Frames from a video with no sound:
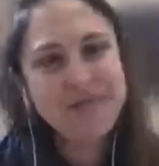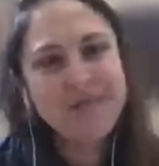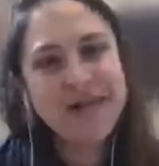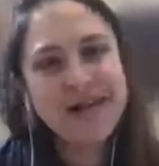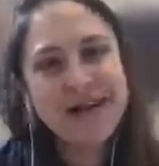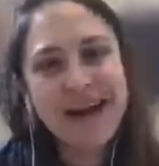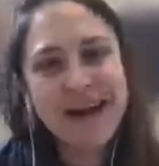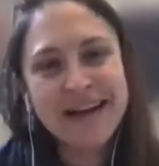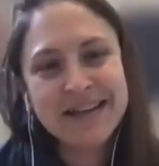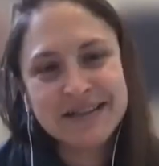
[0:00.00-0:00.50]

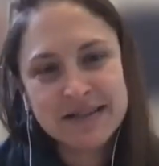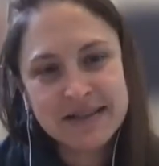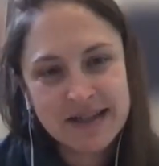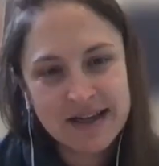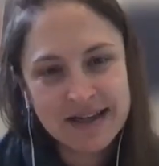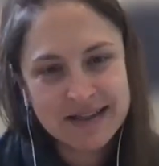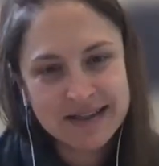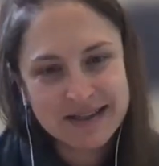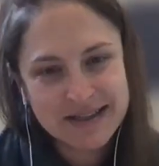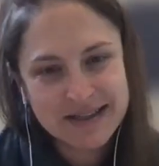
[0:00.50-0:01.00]
But I
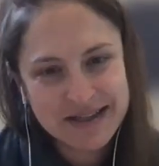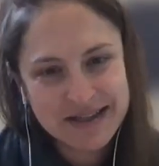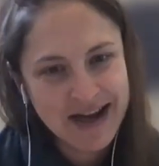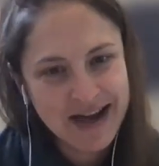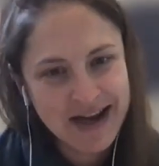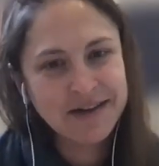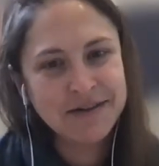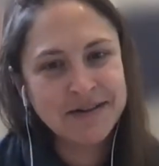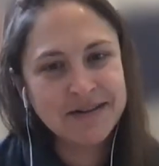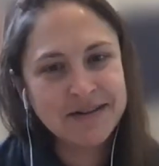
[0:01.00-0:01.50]
ducked
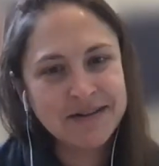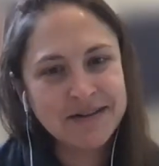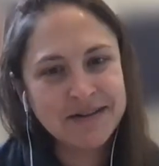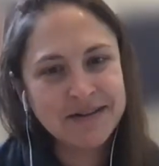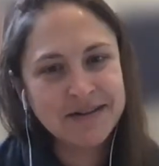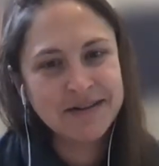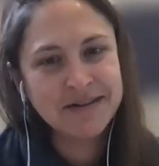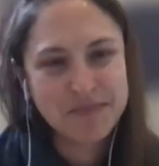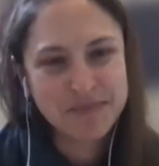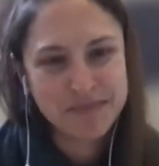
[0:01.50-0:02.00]
out
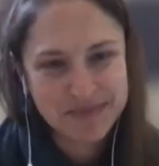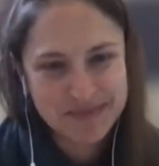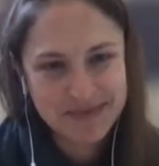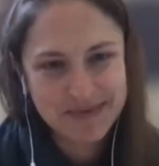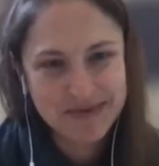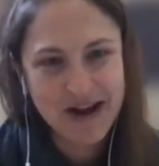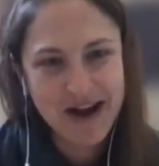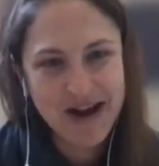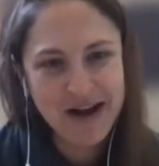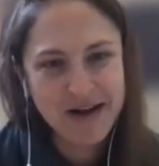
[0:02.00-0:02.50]

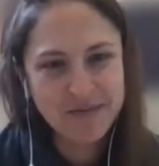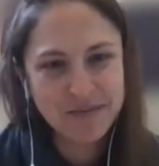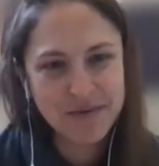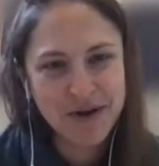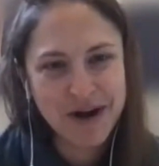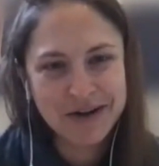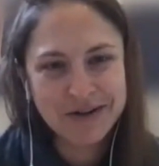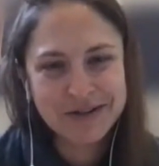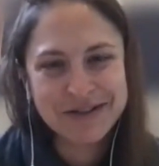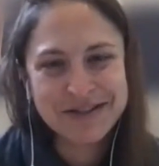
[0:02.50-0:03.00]

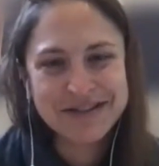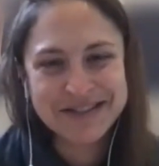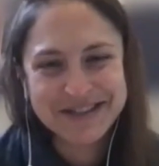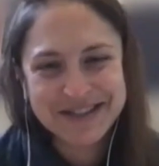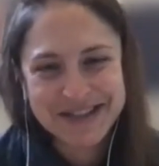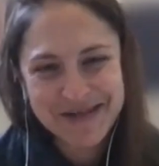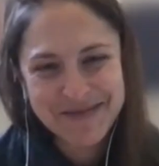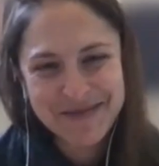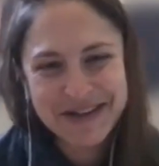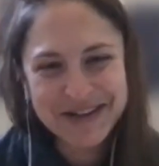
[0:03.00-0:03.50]
prior to the
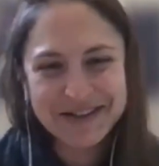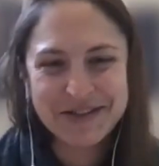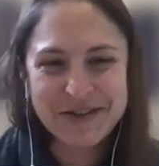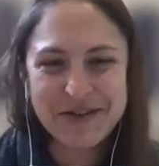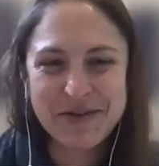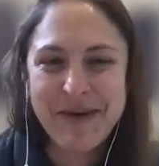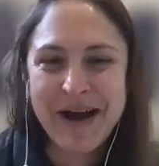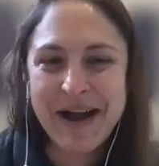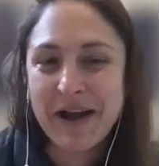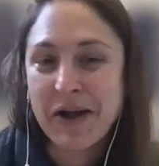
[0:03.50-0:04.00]
summit.
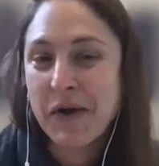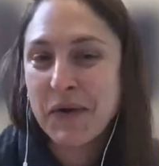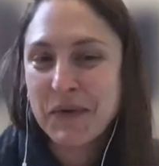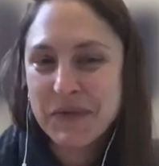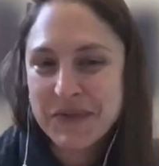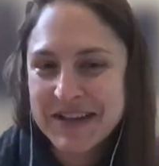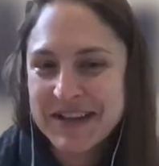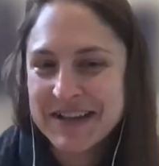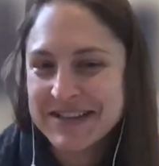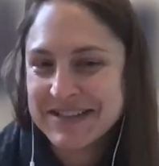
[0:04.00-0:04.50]
So my
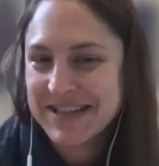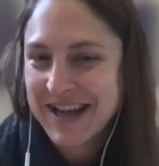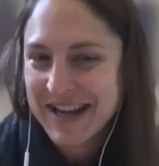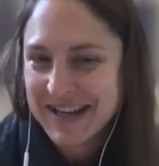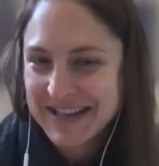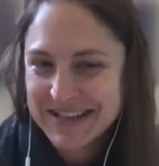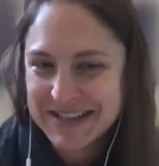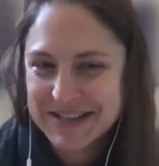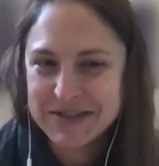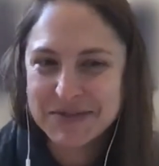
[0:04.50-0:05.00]
only
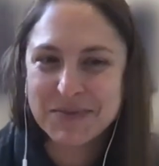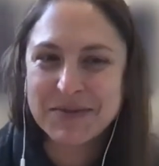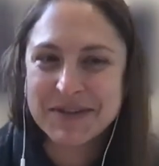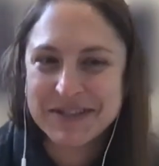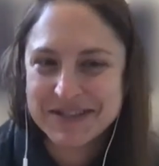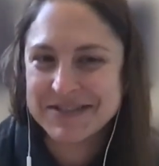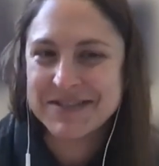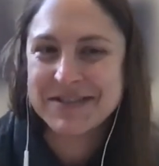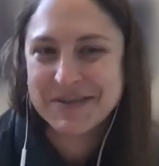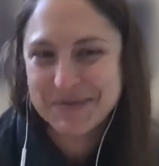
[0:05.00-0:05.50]
attendance
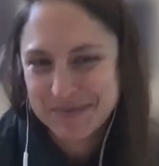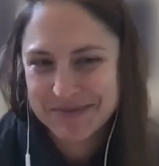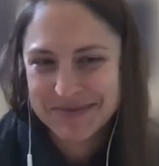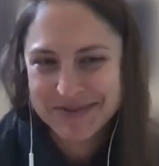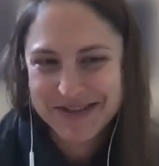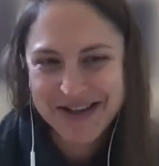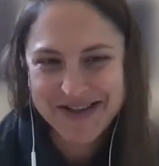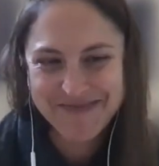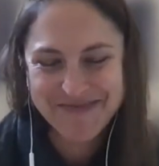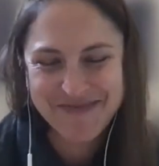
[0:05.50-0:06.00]
was the
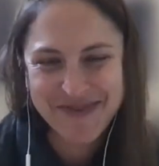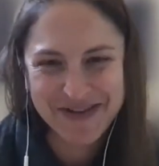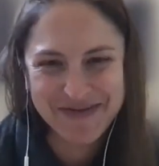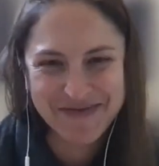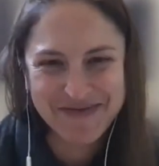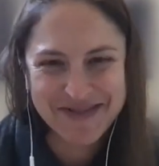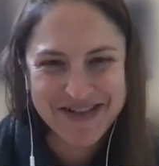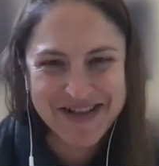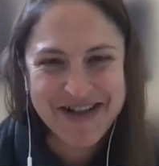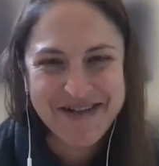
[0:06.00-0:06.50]

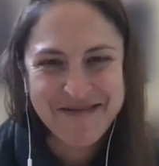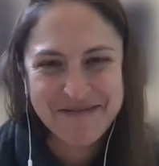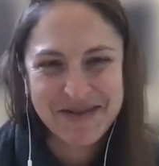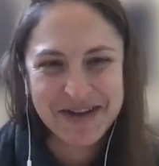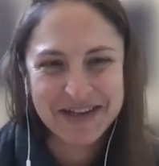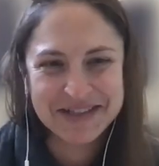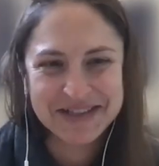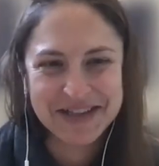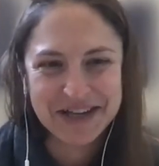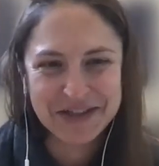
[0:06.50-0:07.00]

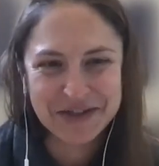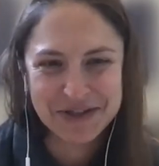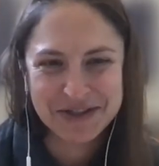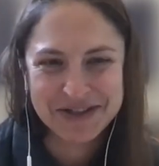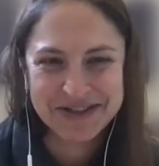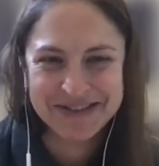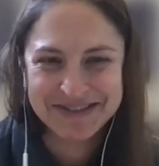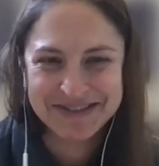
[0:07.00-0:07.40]
my session